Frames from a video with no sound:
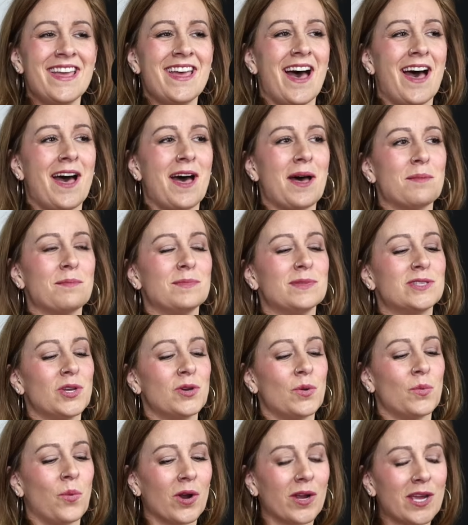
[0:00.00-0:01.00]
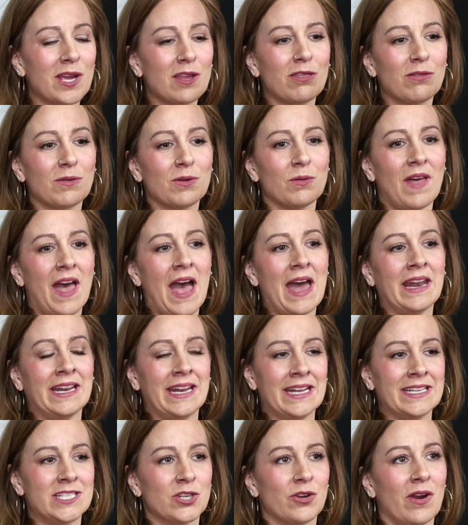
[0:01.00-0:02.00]
Um, so working through that and
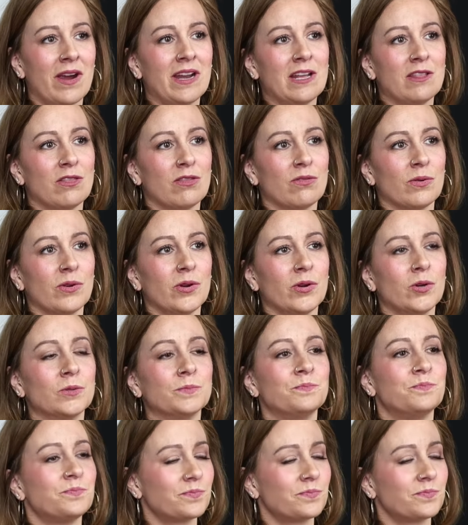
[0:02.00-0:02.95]
integrating through